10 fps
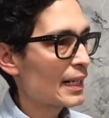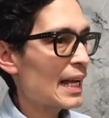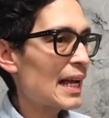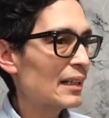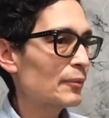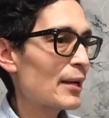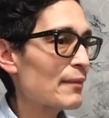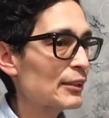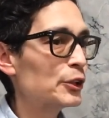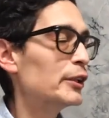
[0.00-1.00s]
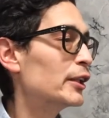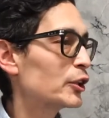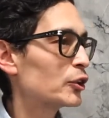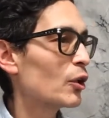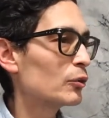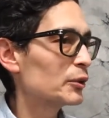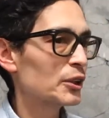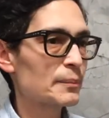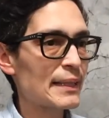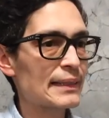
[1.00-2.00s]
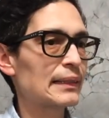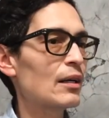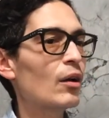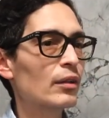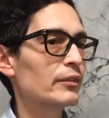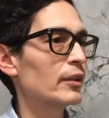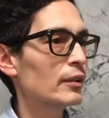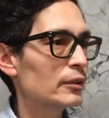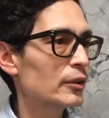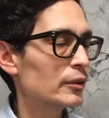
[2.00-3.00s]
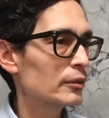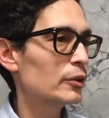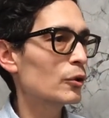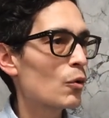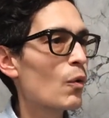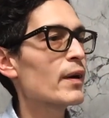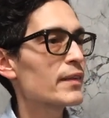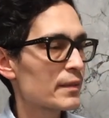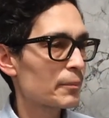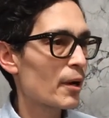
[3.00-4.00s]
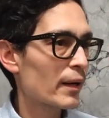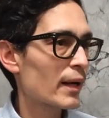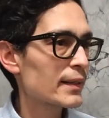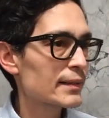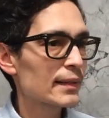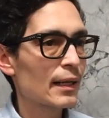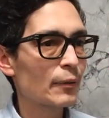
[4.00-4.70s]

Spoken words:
And we have engineered stone, which is basically all of your quartz products.